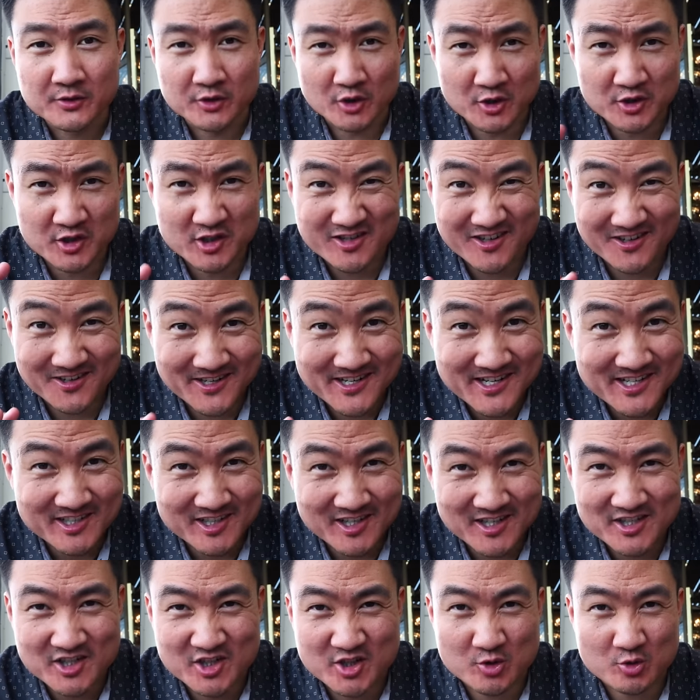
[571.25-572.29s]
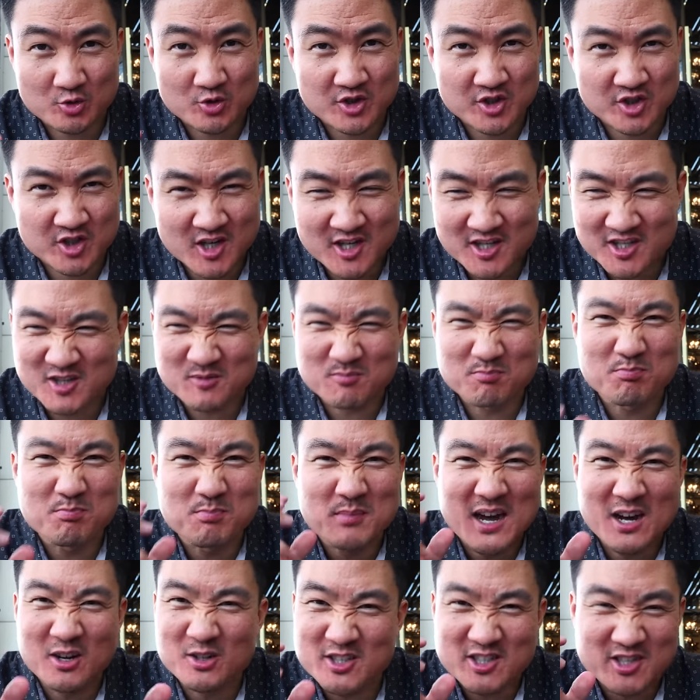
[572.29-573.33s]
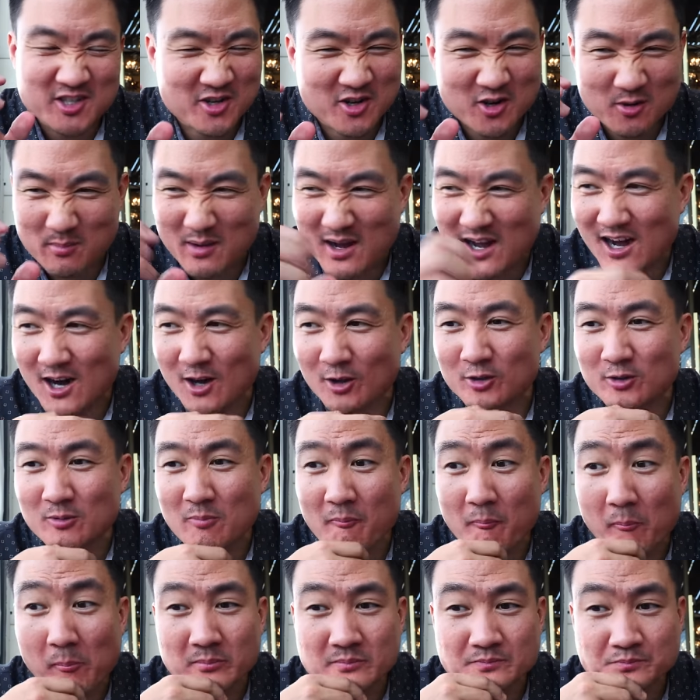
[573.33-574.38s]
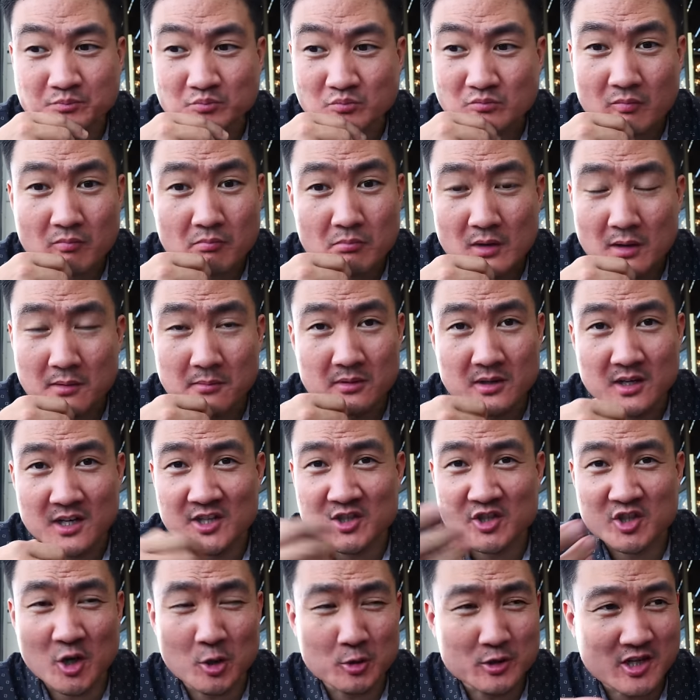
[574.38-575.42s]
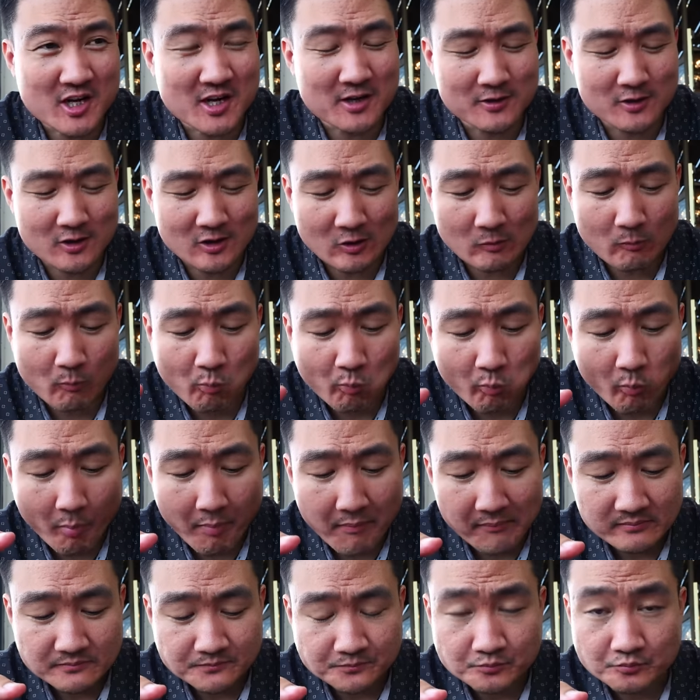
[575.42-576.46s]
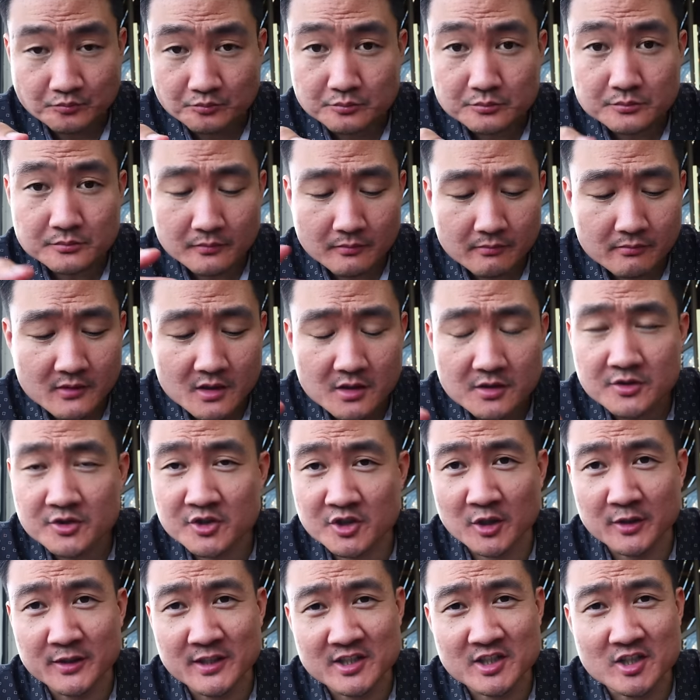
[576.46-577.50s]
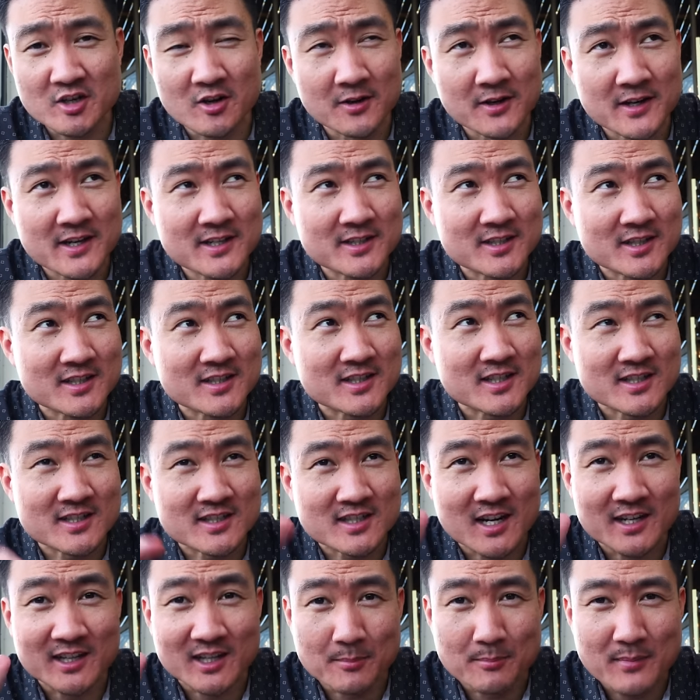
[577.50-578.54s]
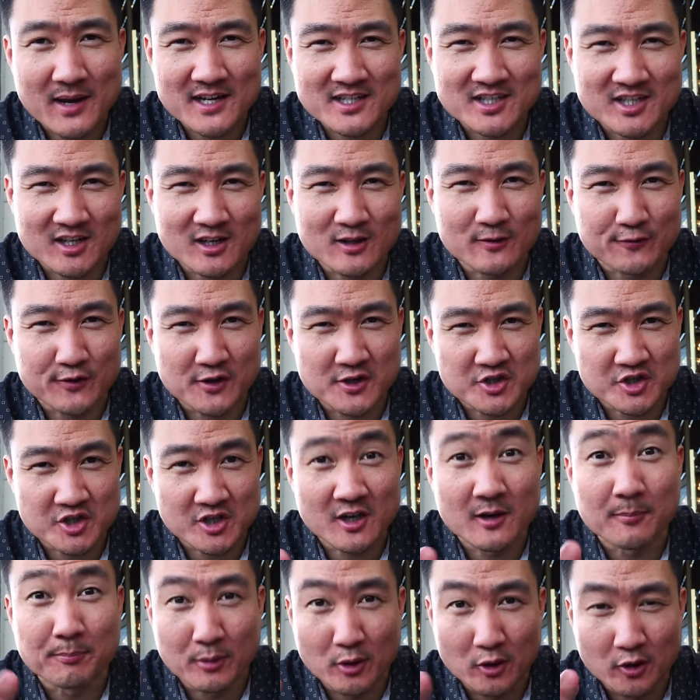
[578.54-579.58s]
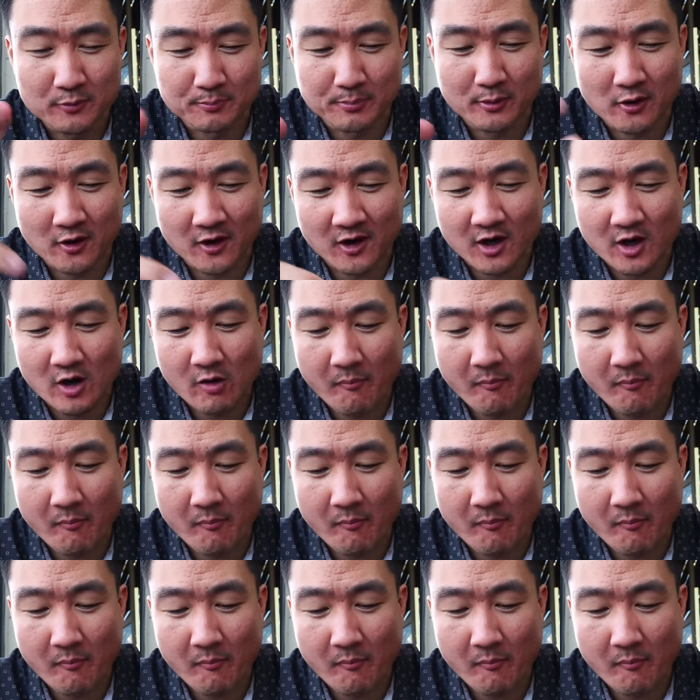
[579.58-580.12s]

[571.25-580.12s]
Those carnitas just melt in your mouth. It's so tender. So this carnitas is like the Mexican version of pulled pork.